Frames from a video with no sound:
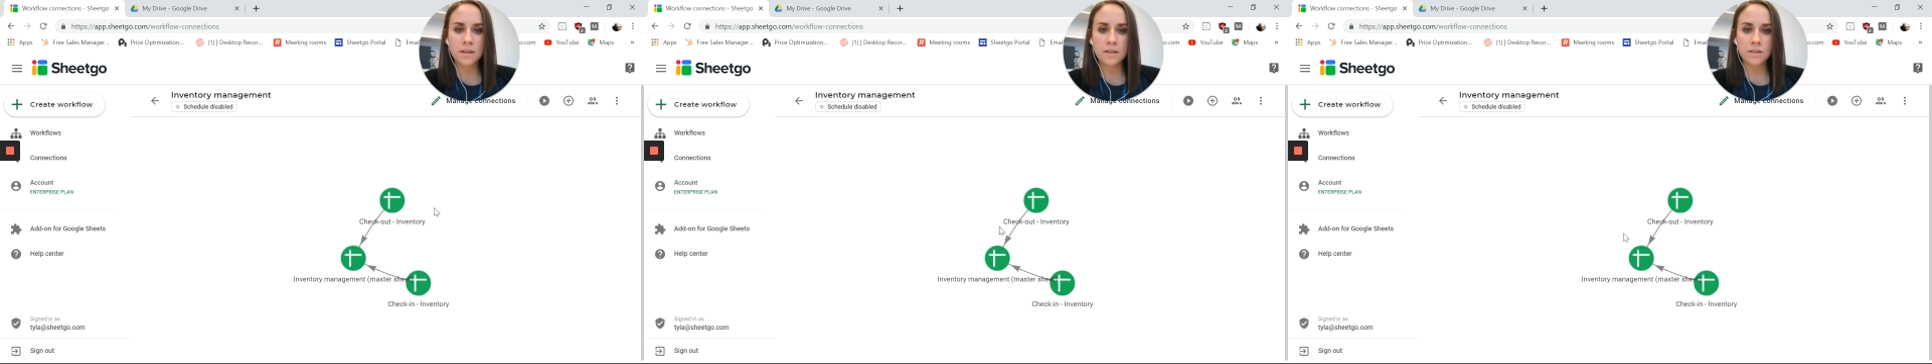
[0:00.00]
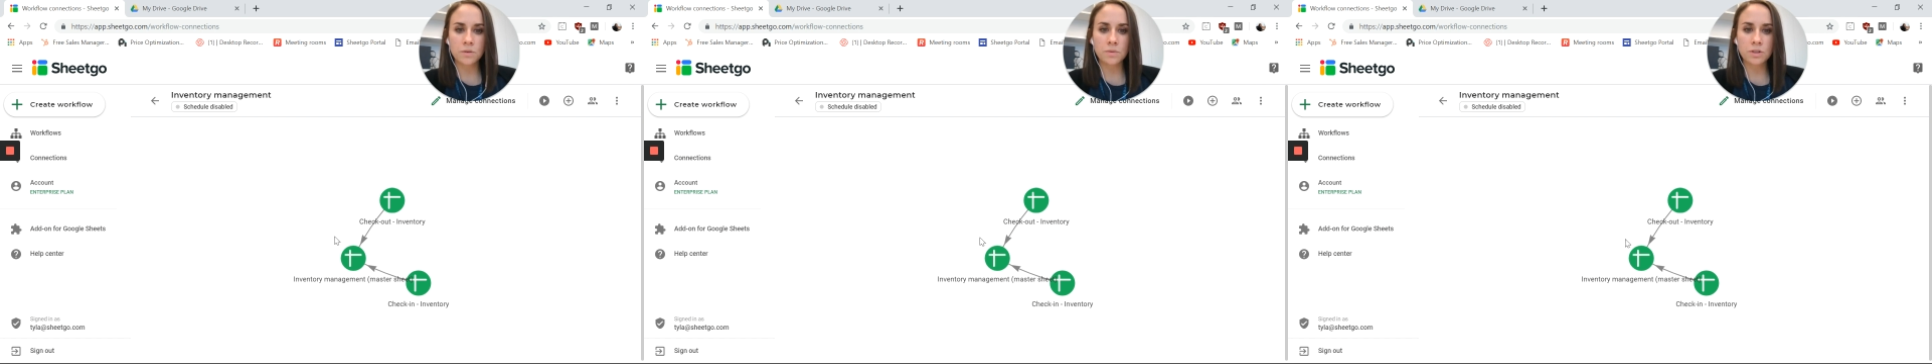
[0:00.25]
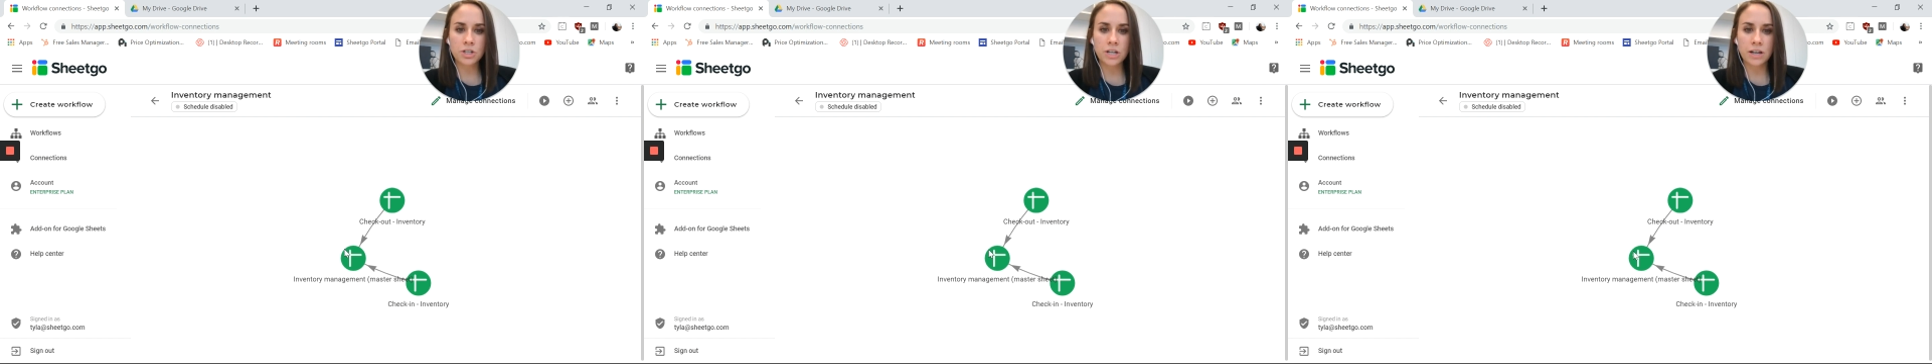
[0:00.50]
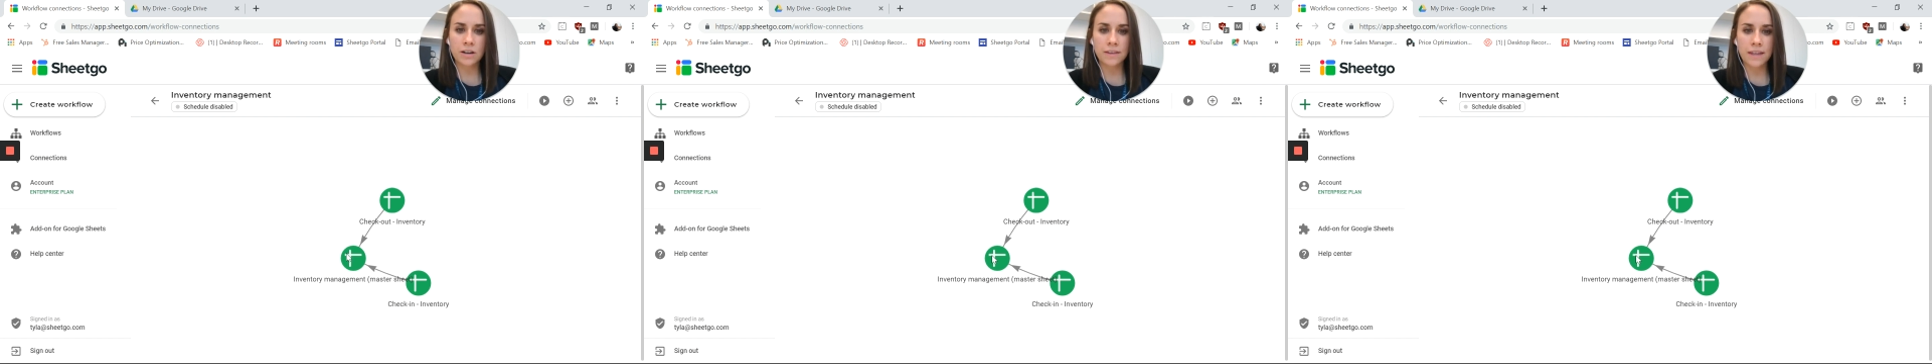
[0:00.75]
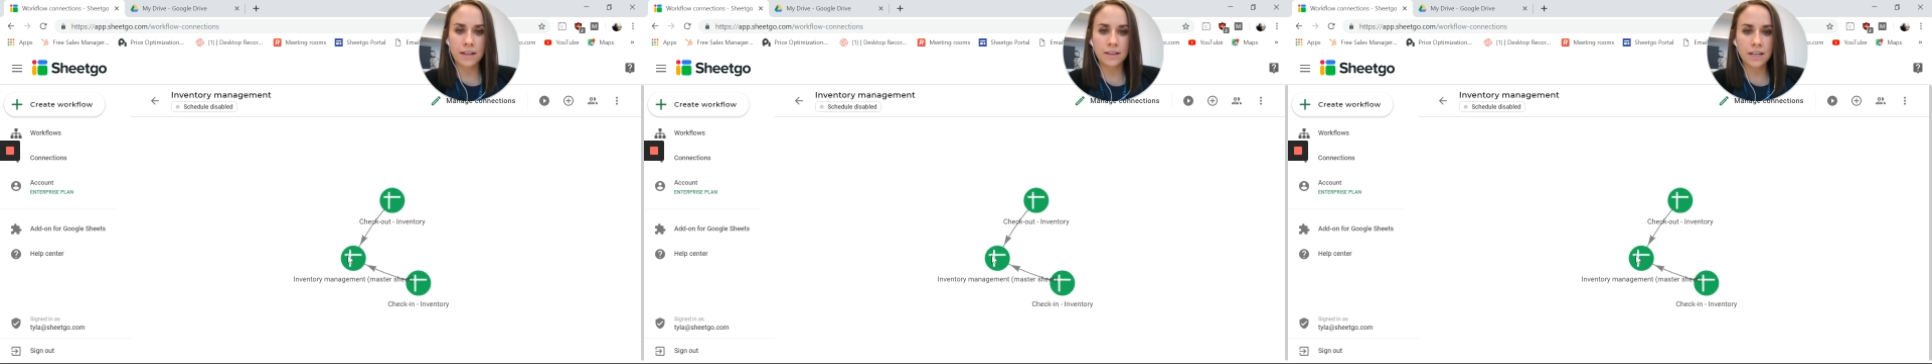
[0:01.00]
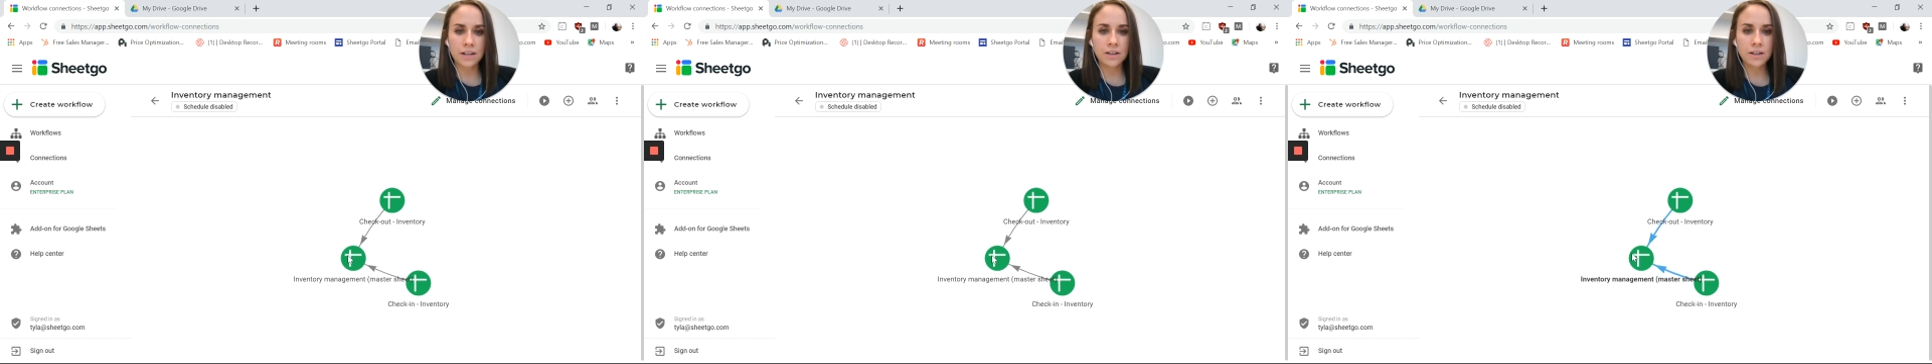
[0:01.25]
So we'll check on that
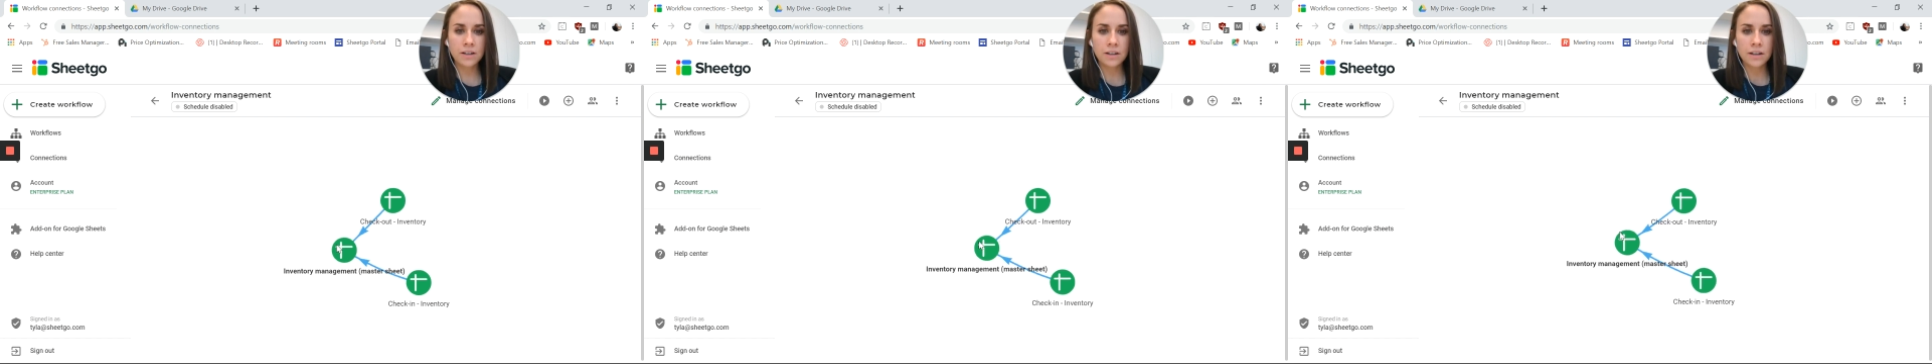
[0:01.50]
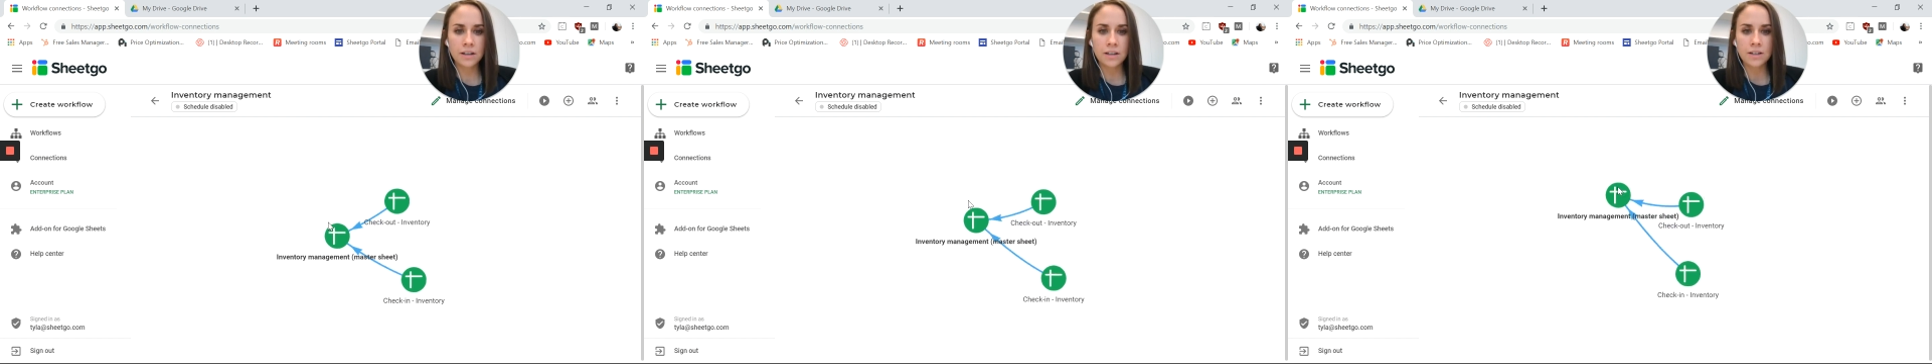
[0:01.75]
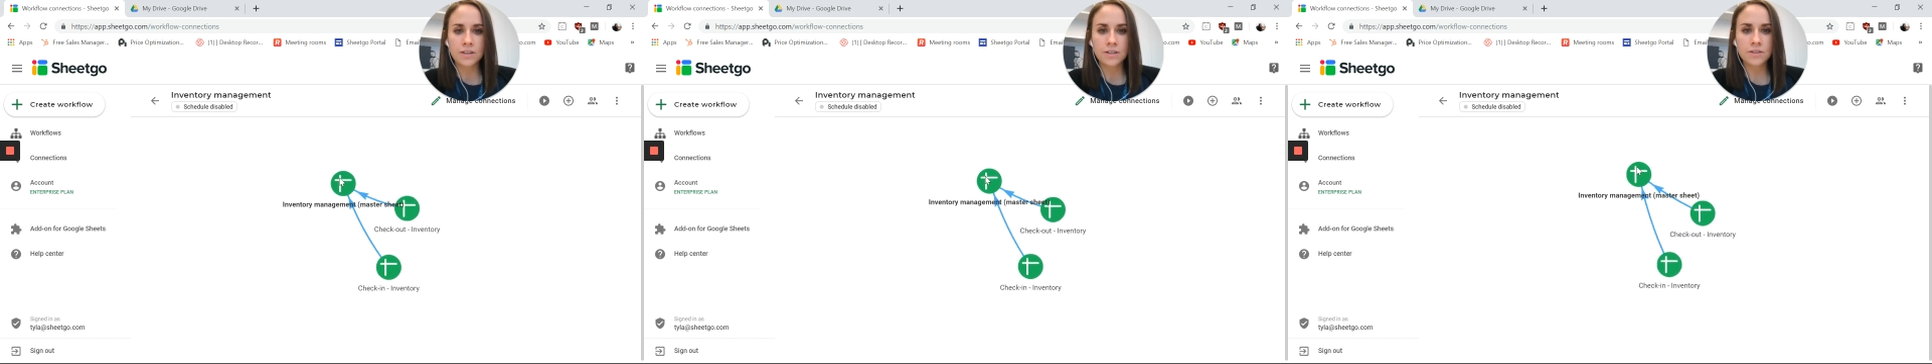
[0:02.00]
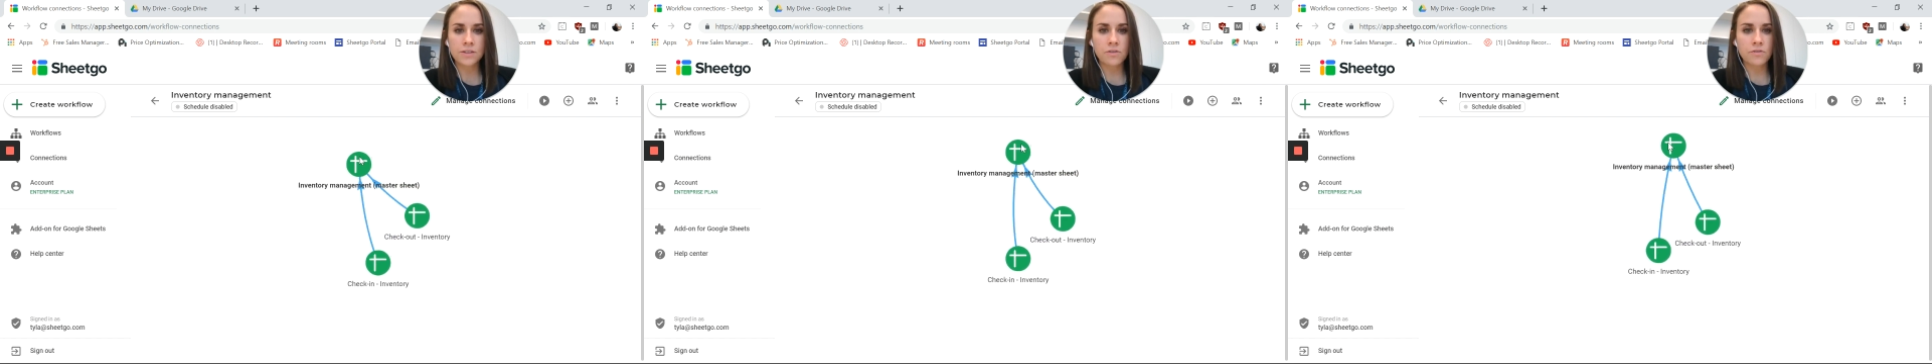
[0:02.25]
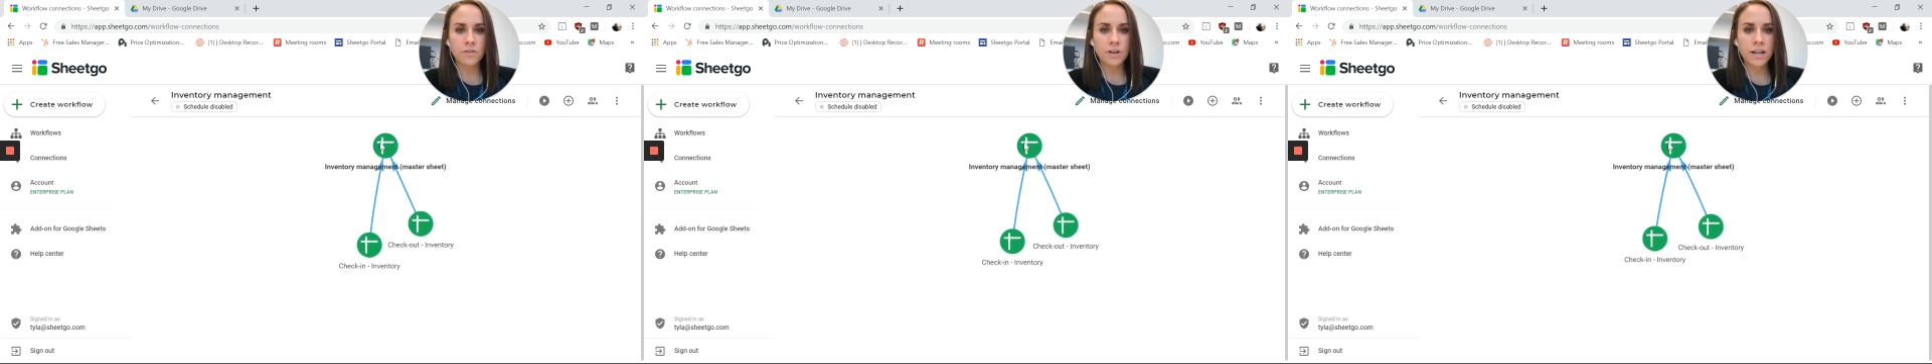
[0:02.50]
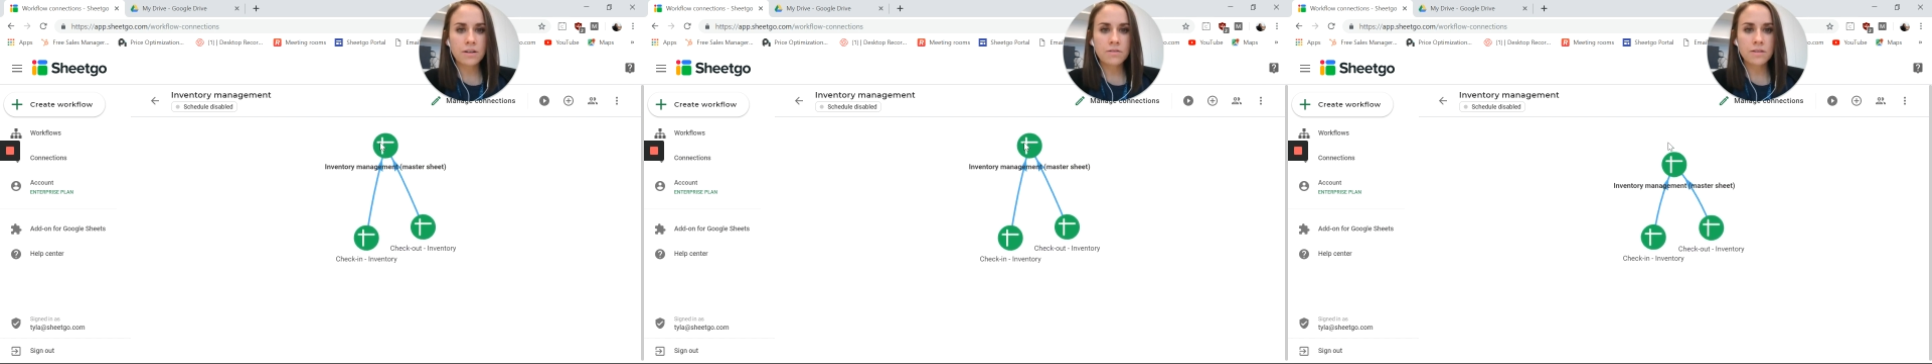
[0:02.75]
later. So for
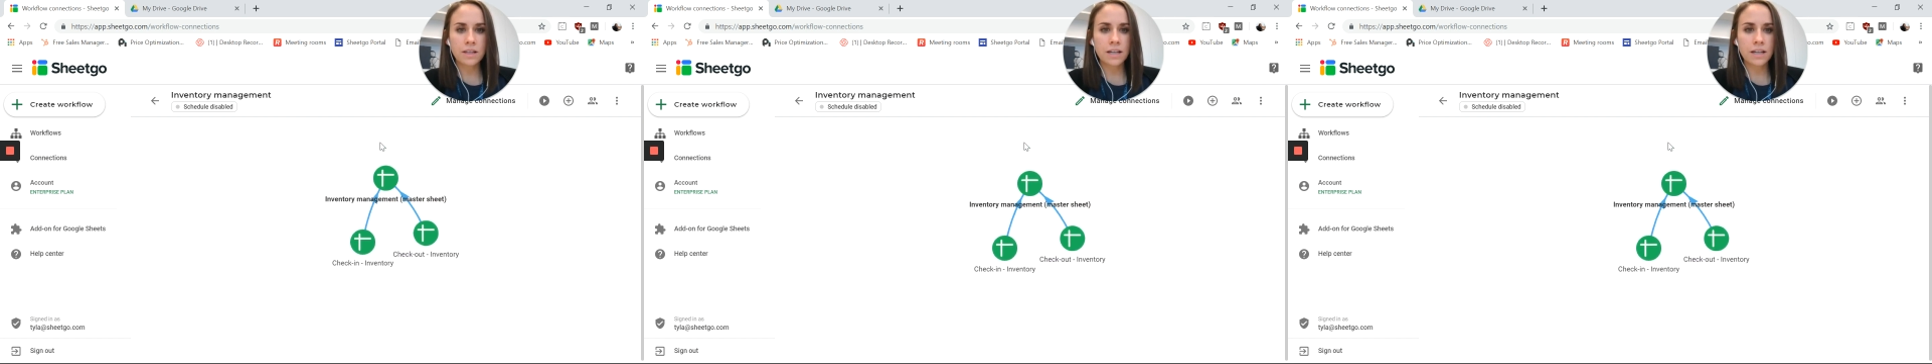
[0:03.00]
now,